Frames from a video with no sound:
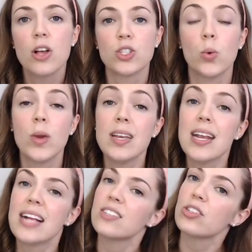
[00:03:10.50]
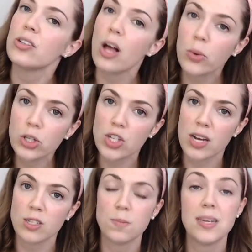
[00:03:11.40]
so we need a slower
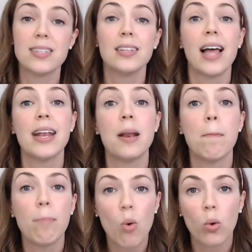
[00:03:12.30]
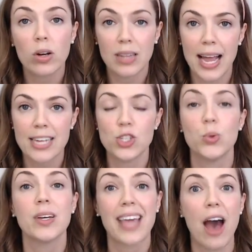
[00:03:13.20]
shutter speed to let in more light
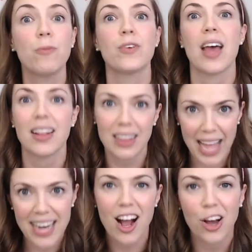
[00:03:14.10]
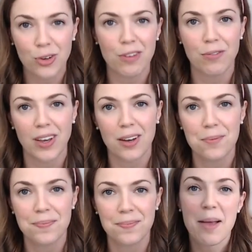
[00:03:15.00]
to account for that light-hungry
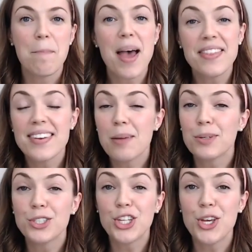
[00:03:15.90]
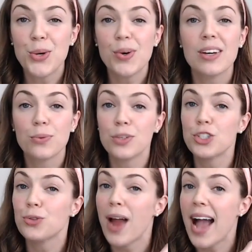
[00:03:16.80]
film. Method number 2,
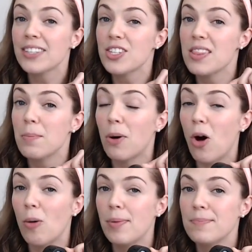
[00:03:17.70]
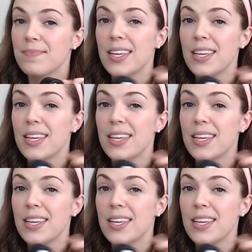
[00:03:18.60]
retract the bulb.